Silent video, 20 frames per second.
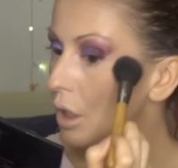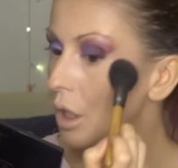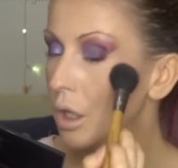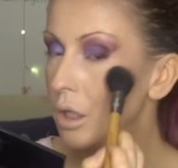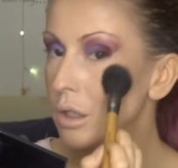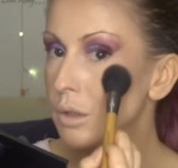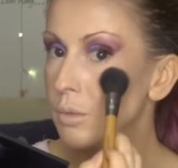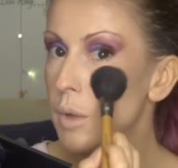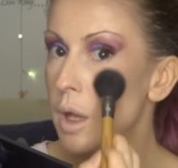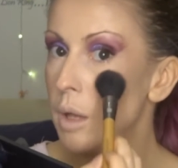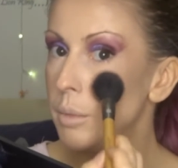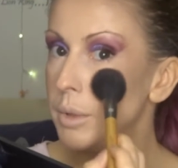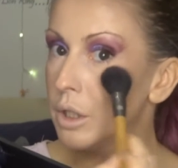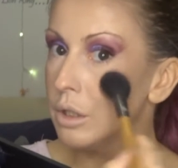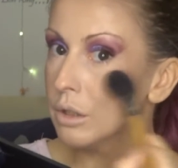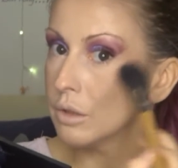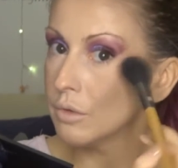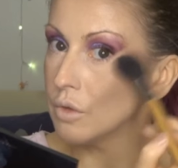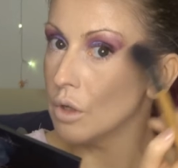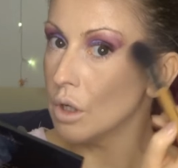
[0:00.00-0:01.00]
And as well,
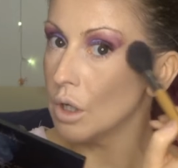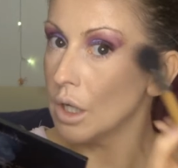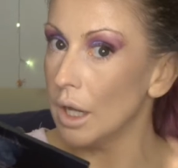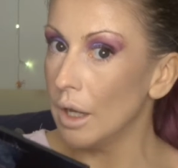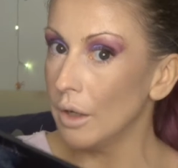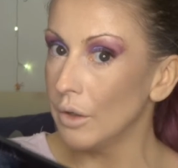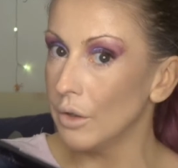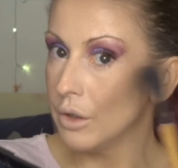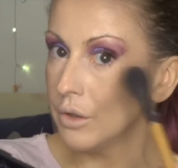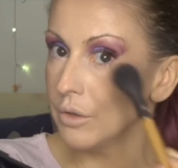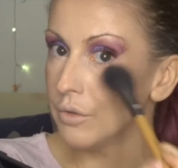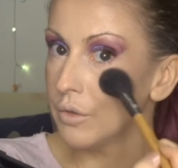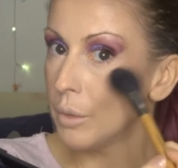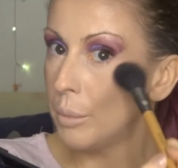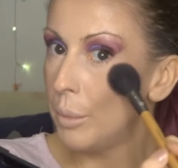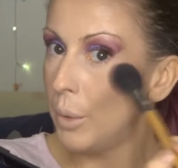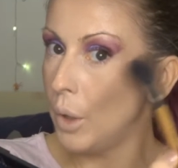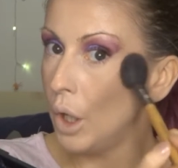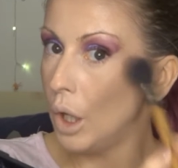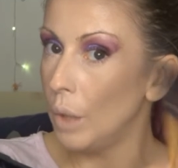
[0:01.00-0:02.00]
because I've got kind of
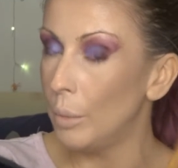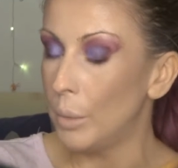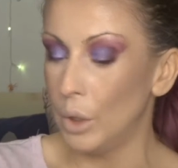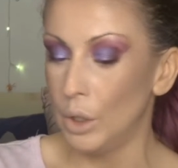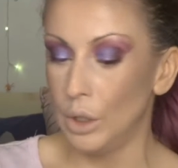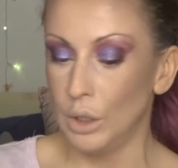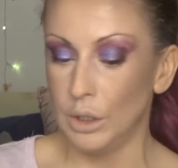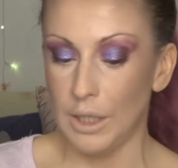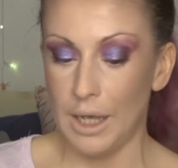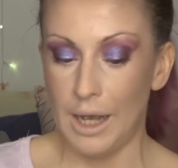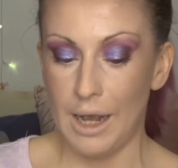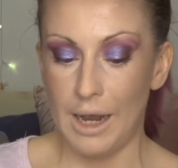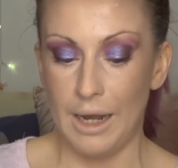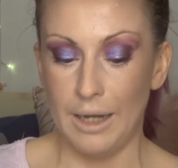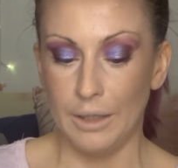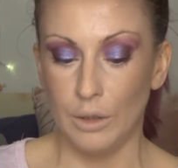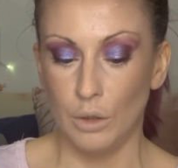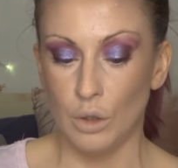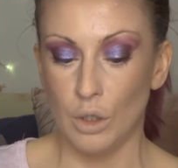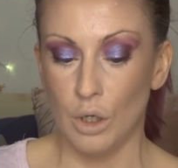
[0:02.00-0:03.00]
a purple
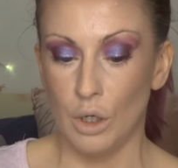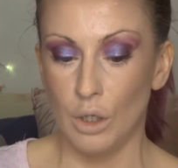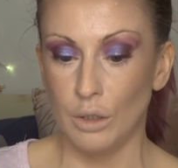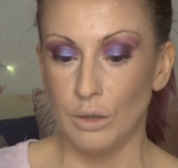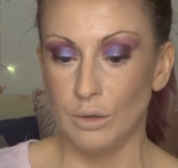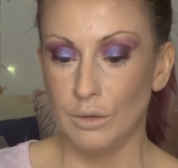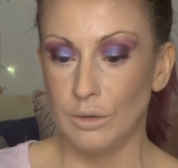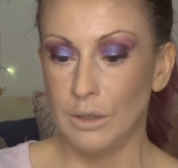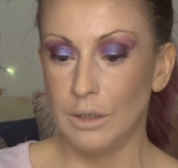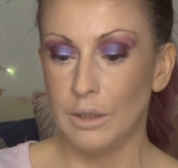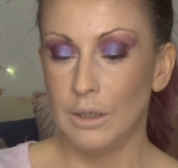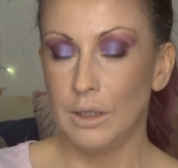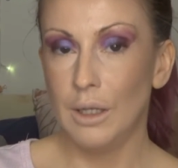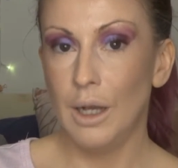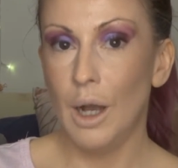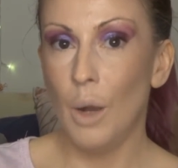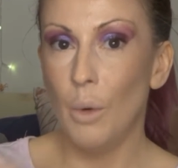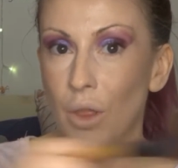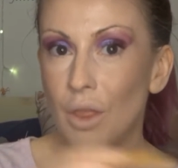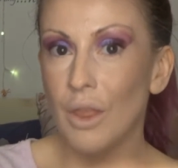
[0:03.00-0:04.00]
eye look on,
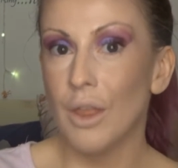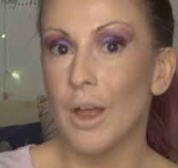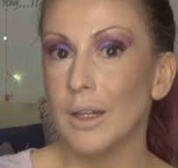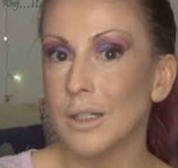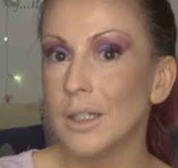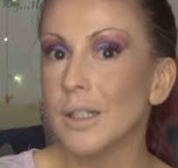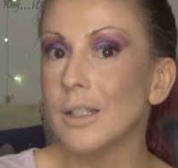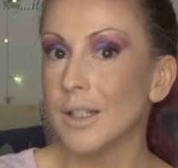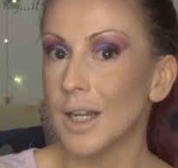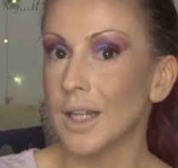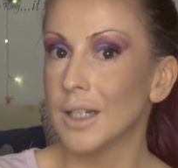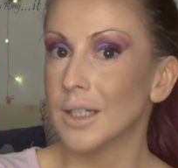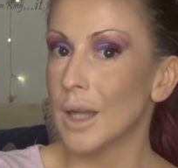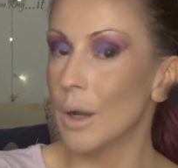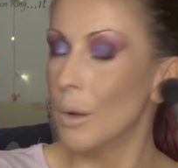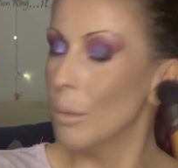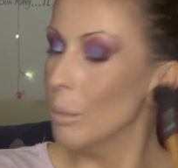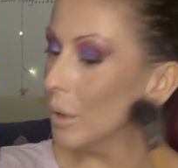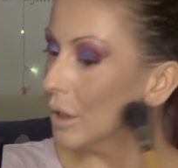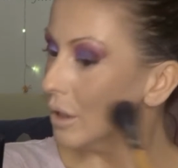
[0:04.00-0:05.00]
I want that to stand
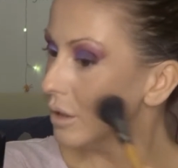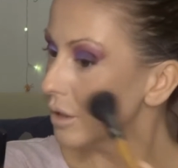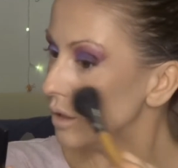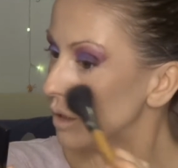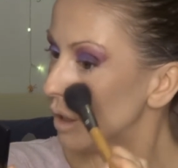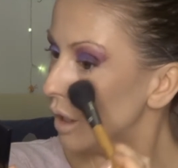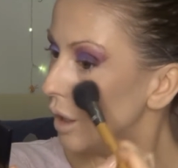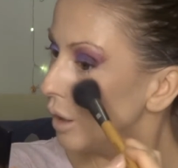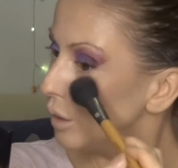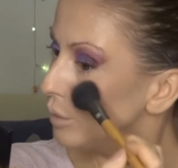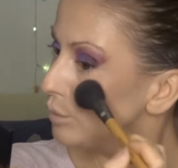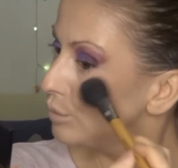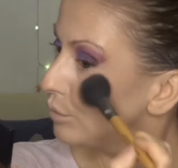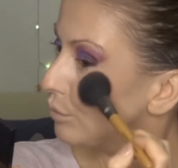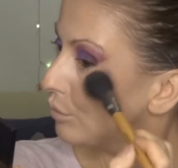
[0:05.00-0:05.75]
out and be the star.